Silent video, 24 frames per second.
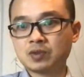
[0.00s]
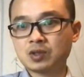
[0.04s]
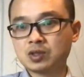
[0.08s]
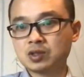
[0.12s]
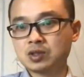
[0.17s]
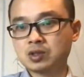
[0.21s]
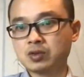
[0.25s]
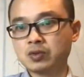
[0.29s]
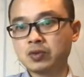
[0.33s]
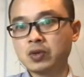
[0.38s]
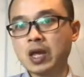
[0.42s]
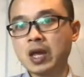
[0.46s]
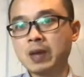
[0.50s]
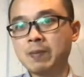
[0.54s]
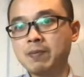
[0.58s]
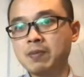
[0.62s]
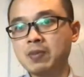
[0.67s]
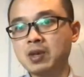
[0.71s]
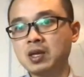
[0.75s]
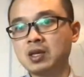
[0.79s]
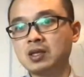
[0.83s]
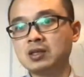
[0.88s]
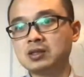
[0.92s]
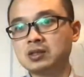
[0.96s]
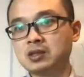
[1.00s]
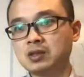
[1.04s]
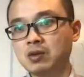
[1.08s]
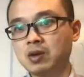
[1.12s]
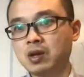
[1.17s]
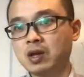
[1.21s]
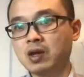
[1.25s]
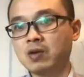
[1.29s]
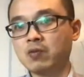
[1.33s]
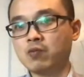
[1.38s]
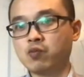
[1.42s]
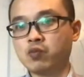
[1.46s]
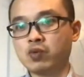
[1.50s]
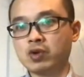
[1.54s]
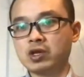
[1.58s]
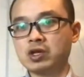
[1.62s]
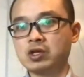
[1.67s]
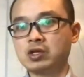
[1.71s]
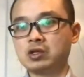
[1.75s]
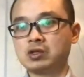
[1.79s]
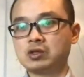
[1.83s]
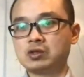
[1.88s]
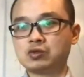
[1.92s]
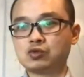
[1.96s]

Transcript: So that means if we